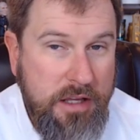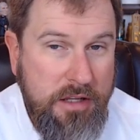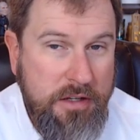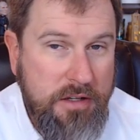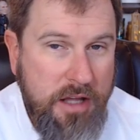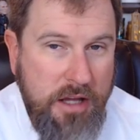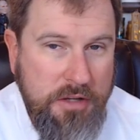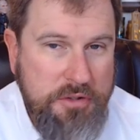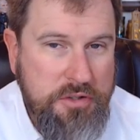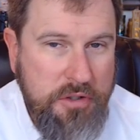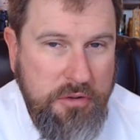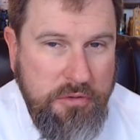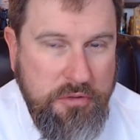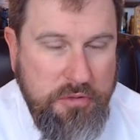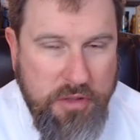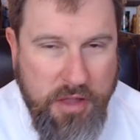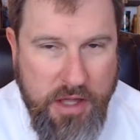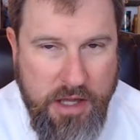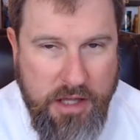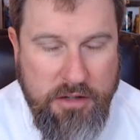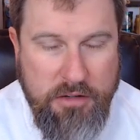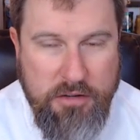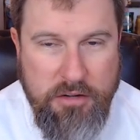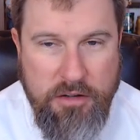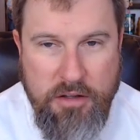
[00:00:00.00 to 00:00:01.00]
And not just
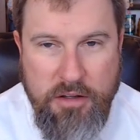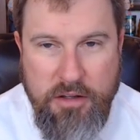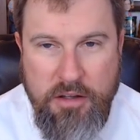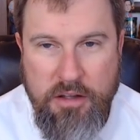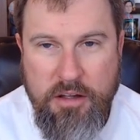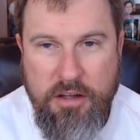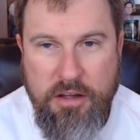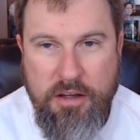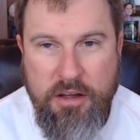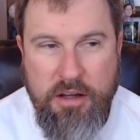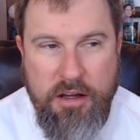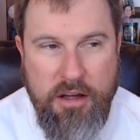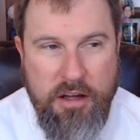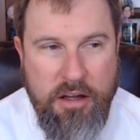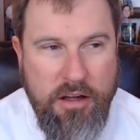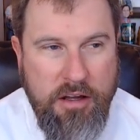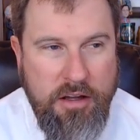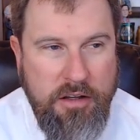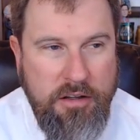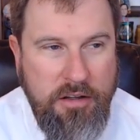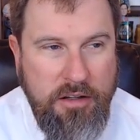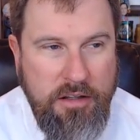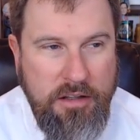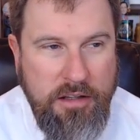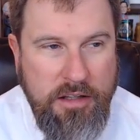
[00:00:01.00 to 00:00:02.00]
that, uh,